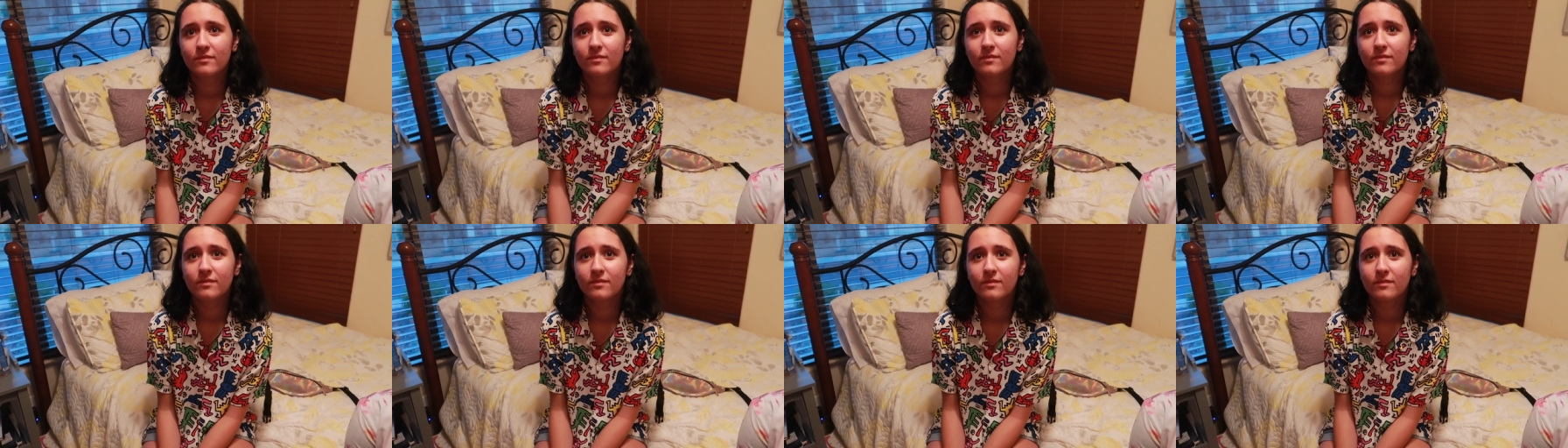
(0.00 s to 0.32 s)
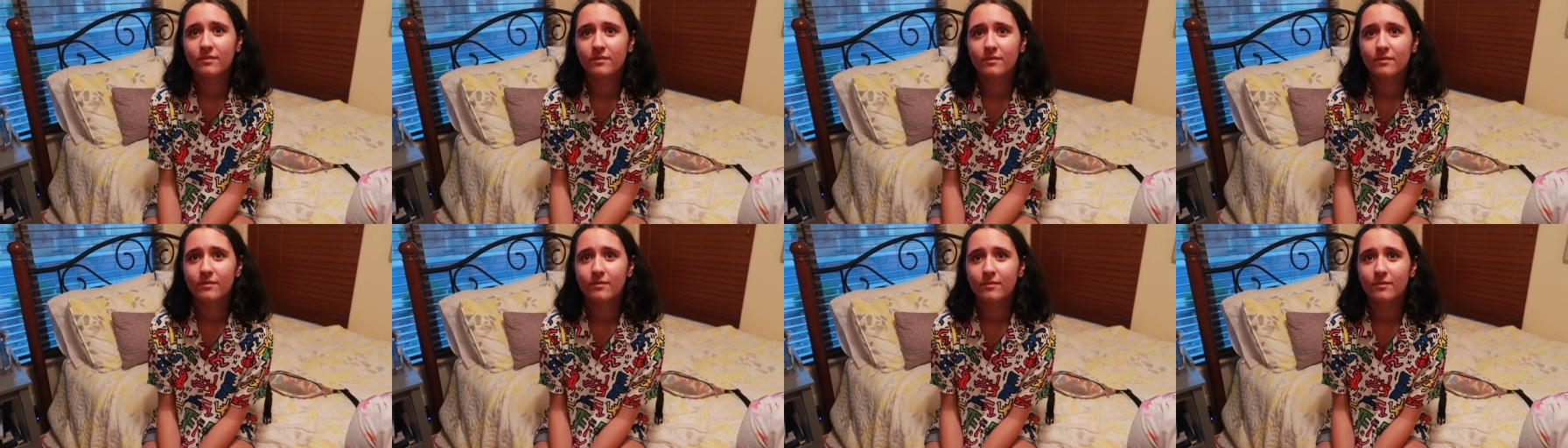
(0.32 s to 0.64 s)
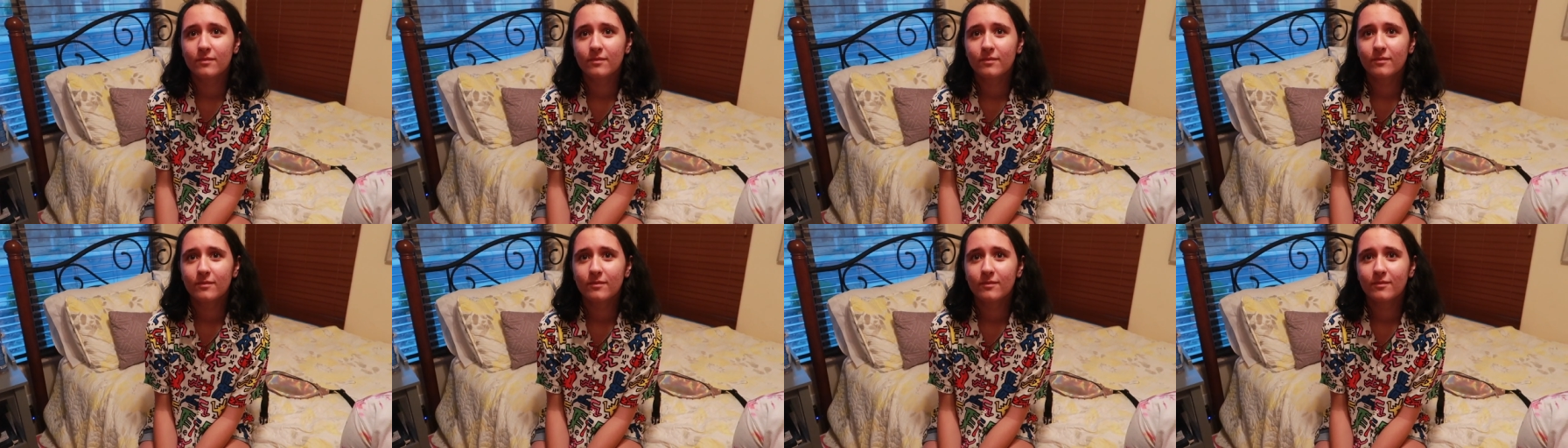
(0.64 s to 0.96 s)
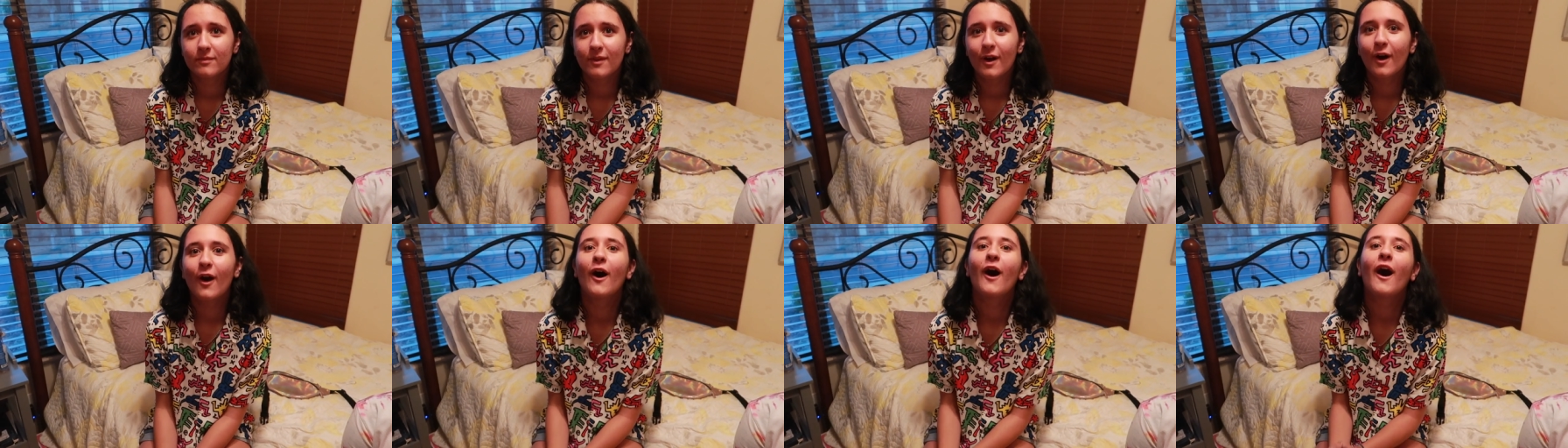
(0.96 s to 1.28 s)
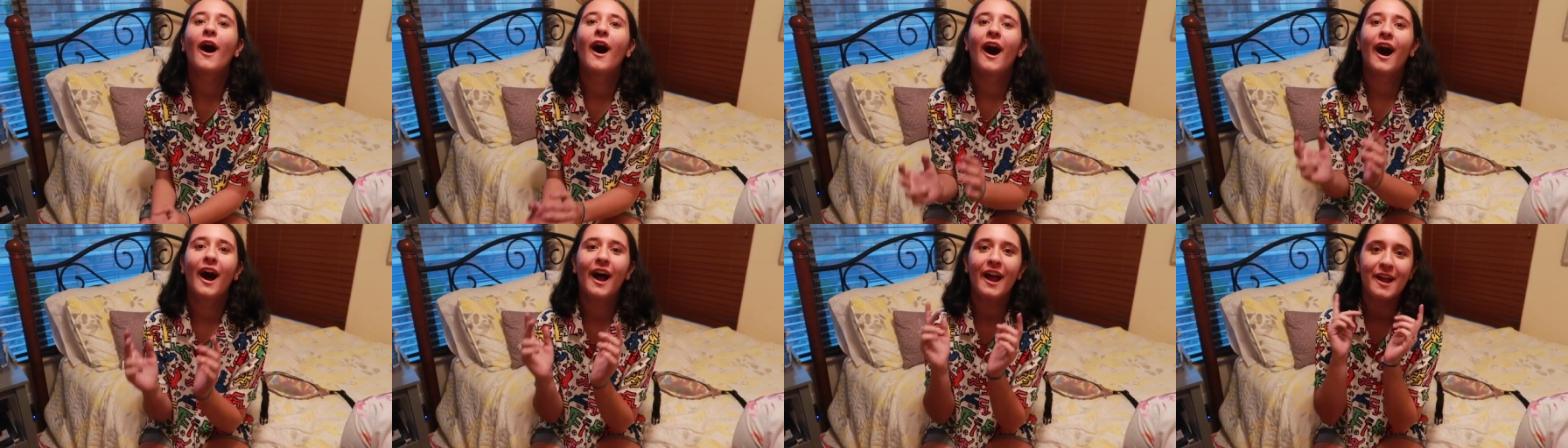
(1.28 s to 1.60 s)
by the way. They
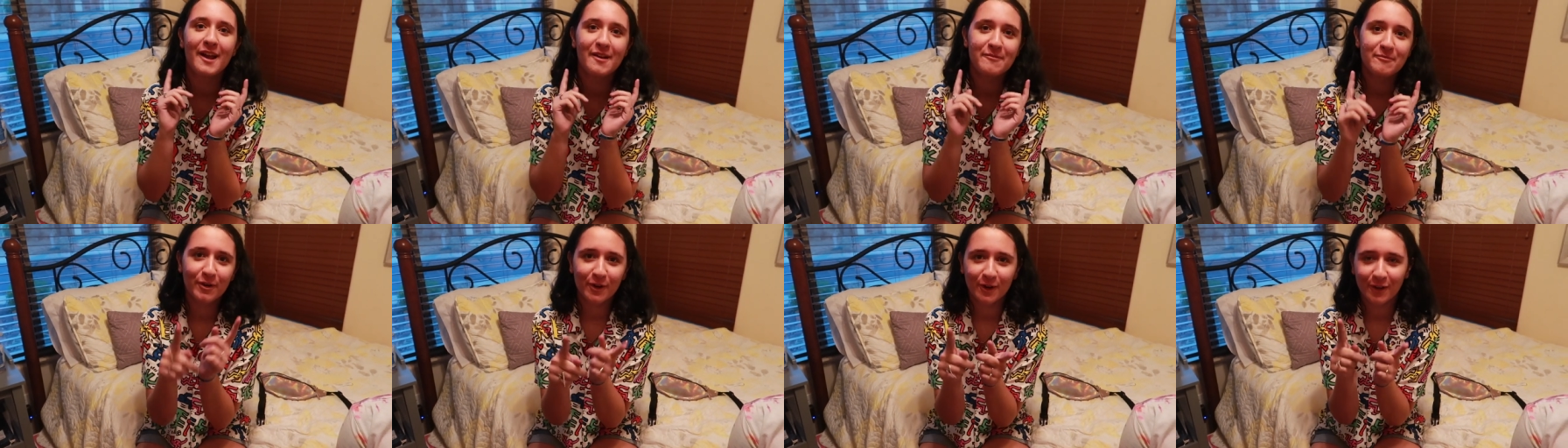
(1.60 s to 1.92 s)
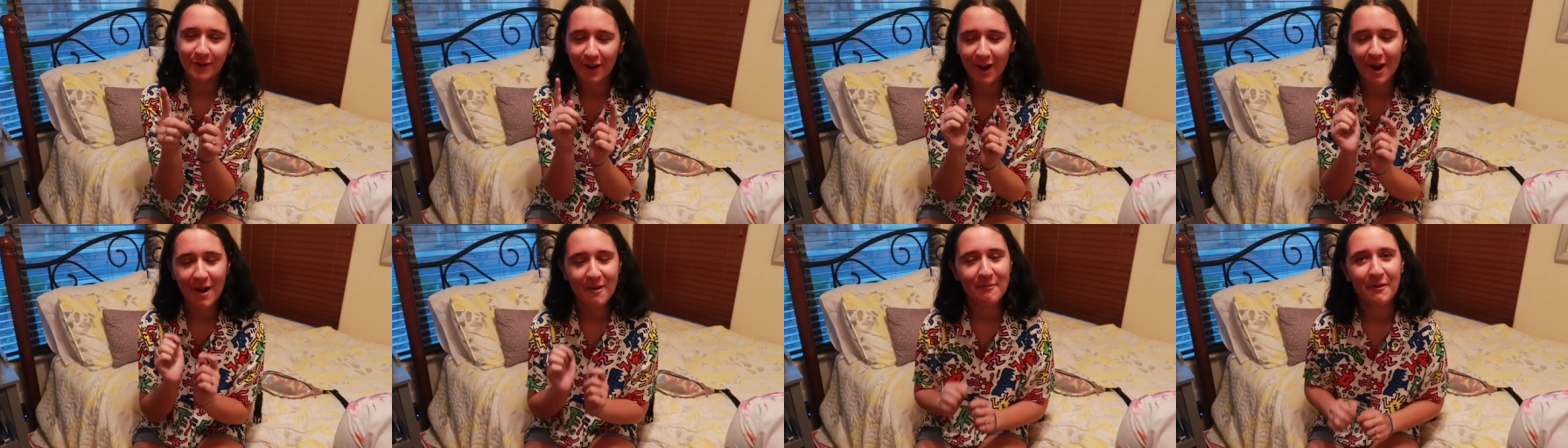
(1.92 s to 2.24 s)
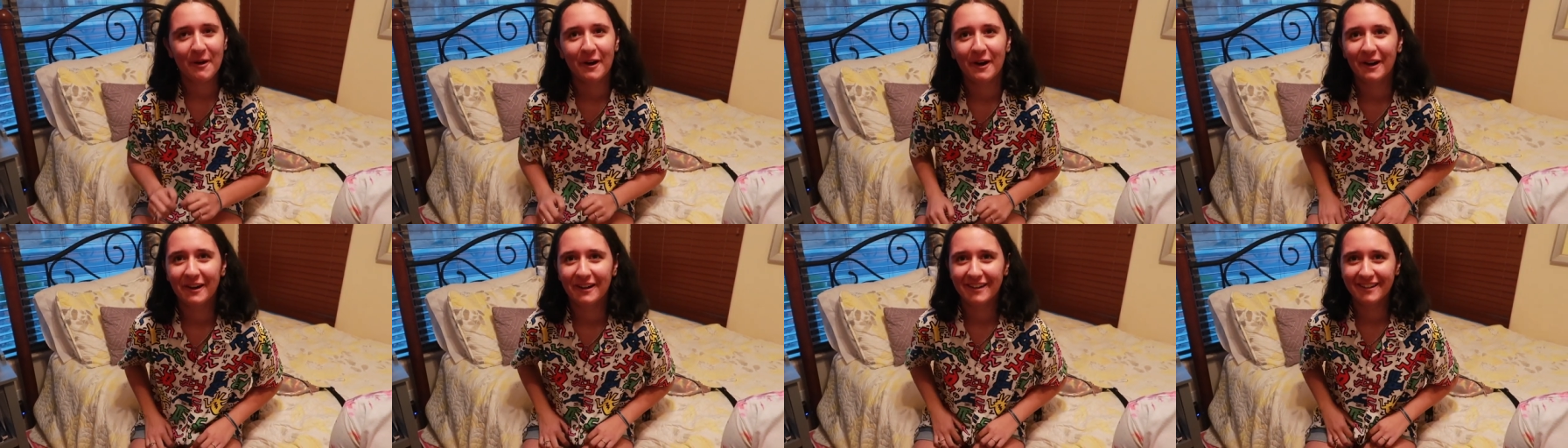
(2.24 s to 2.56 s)
know. I am her grandma.